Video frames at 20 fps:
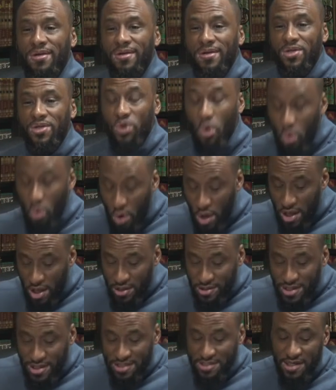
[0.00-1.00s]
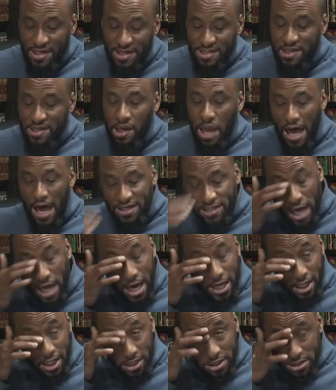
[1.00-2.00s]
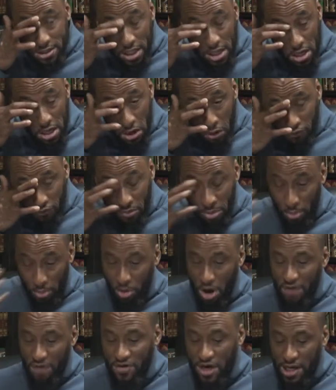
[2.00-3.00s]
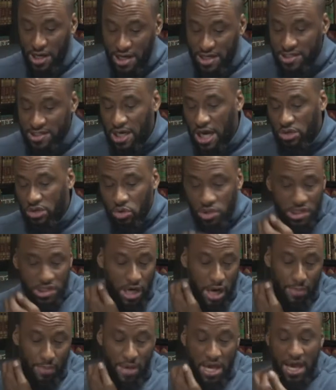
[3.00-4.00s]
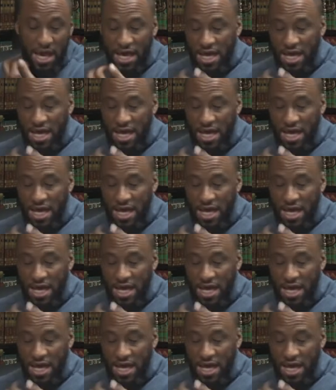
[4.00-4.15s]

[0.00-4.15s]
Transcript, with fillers: So this is glad tidings from the Prophet alayhi salatu wasalam.